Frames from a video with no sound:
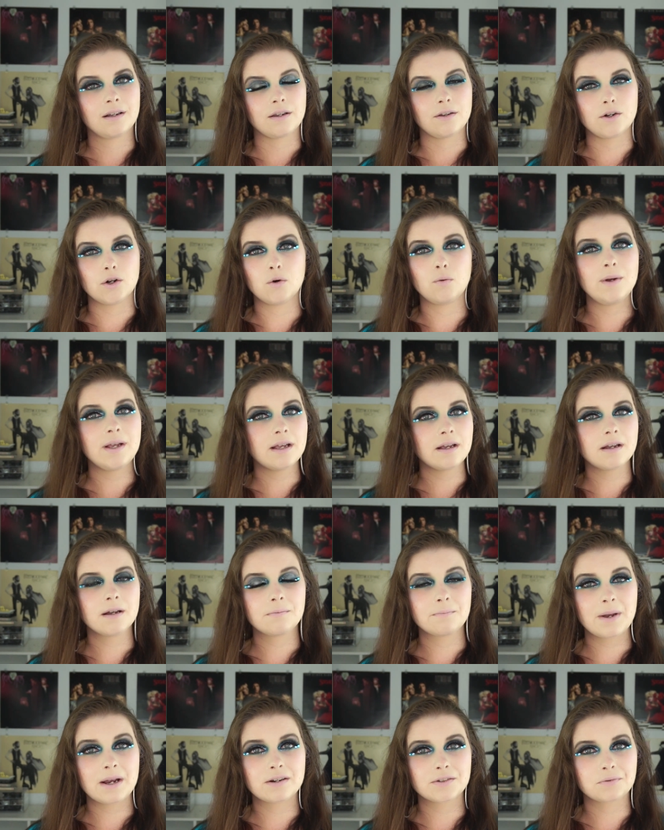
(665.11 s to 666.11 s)
you know, we can
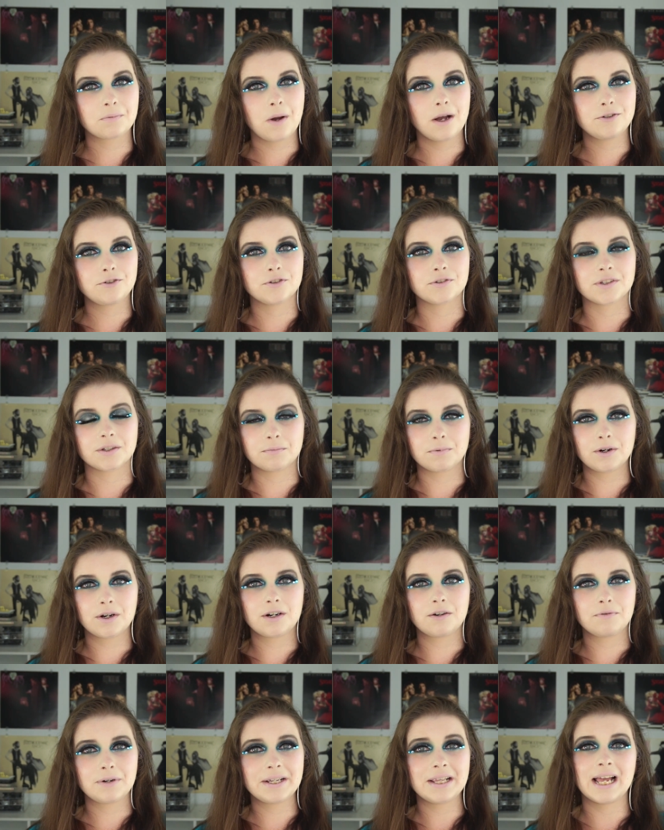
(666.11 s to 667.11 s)
compare swatches and we're
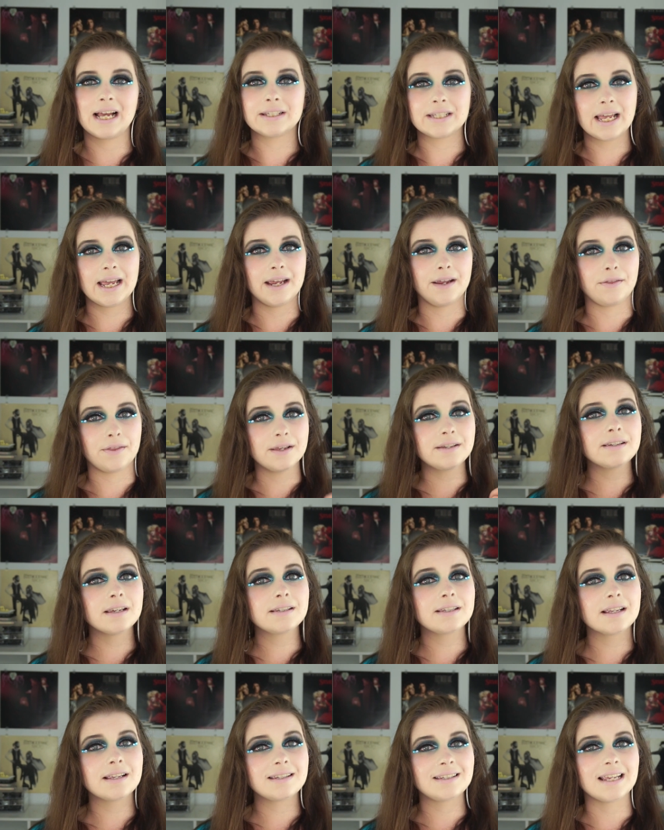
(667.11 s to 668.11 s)
gonna realize, hey, this
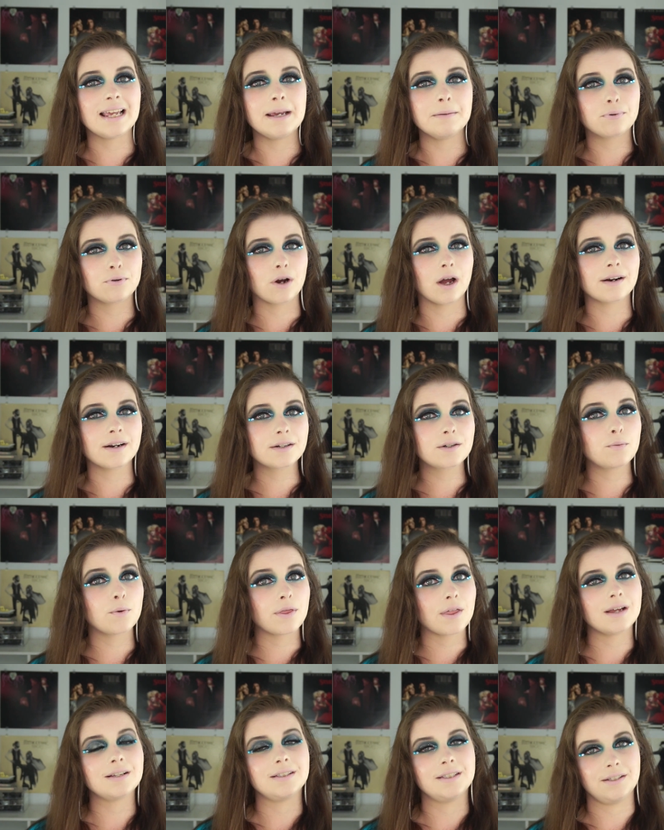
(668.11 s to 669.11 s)
is the same product
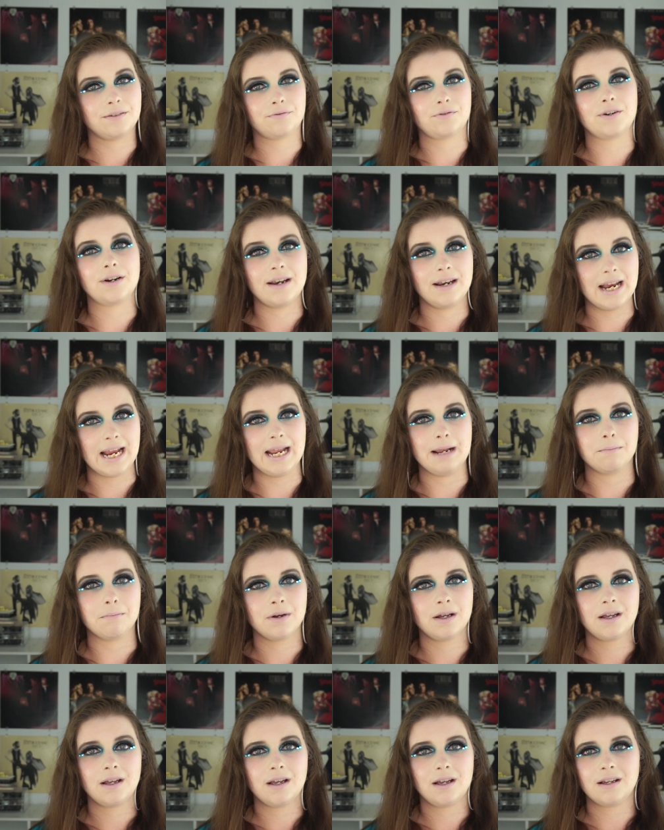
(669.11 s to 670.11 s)
with a different
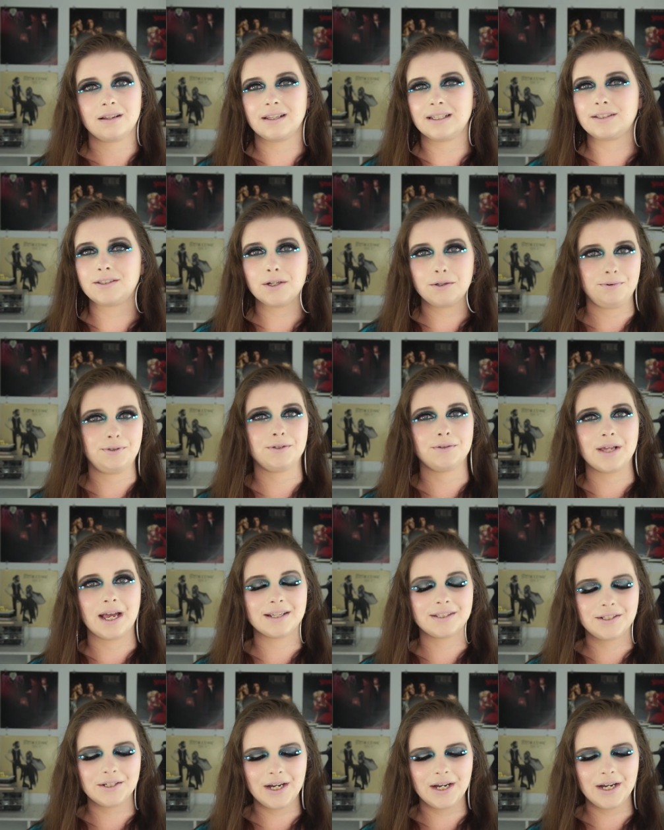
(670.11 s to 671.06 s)
name. Like, don't do that